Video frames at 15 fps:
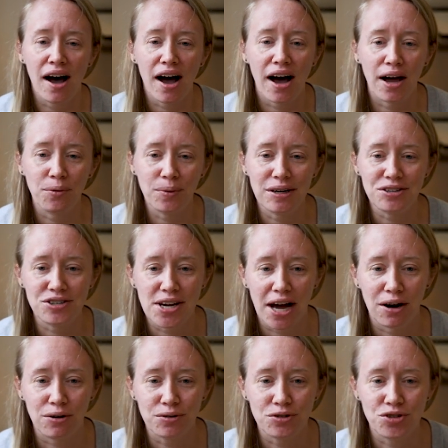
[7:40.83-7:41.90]
I reached
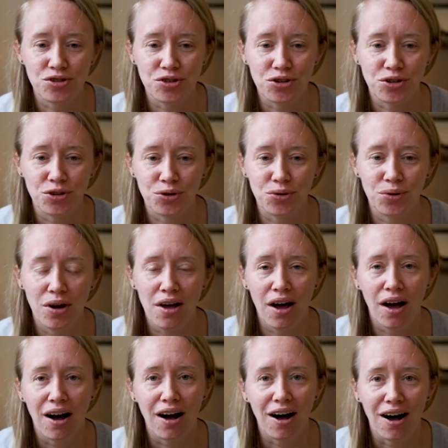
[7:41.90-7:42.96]
out to
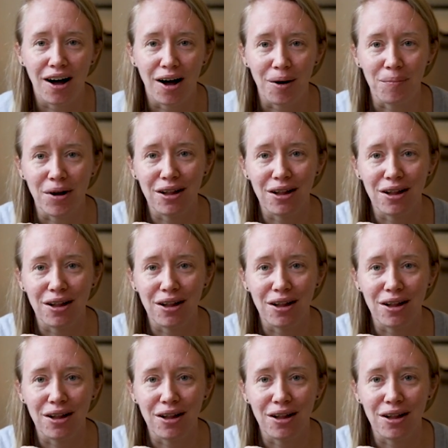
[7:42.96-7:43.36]
um,